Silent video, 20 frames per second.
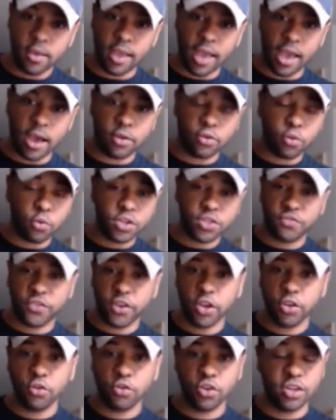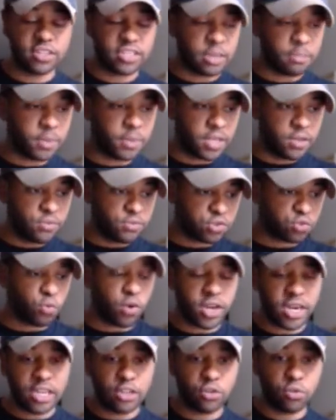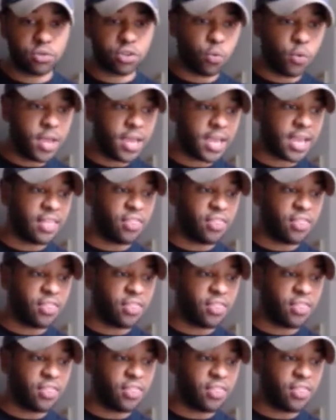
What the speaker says: I don't know which video you didn't see, but he swung at the dude with the wig.